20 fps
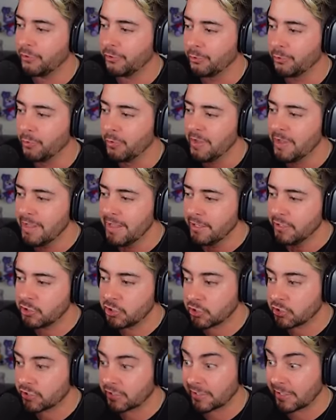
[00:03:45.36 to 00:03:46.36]
to
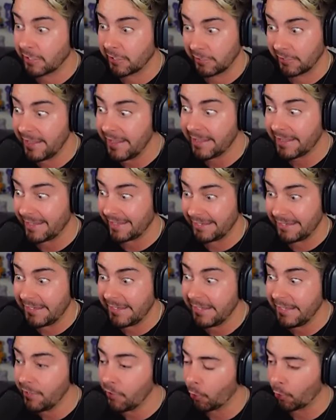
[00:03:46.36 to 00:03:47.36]
just click
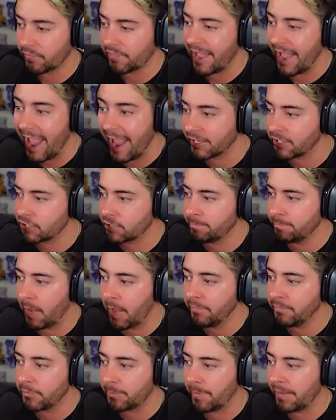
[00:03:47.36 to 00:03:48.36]
E or the action
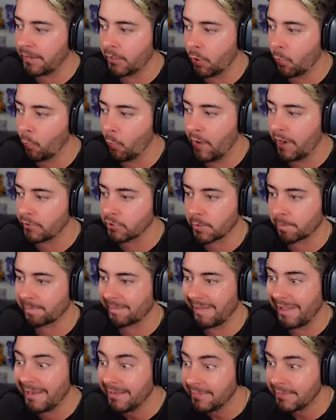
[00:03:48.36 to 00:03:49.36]
button, depending on where you're
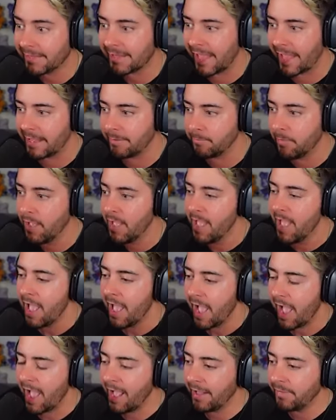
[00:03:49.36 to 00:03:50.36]
playing the game,
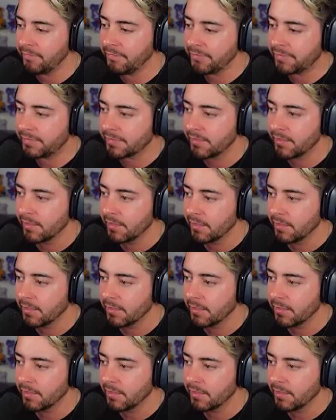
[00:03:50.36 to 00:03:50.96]
and...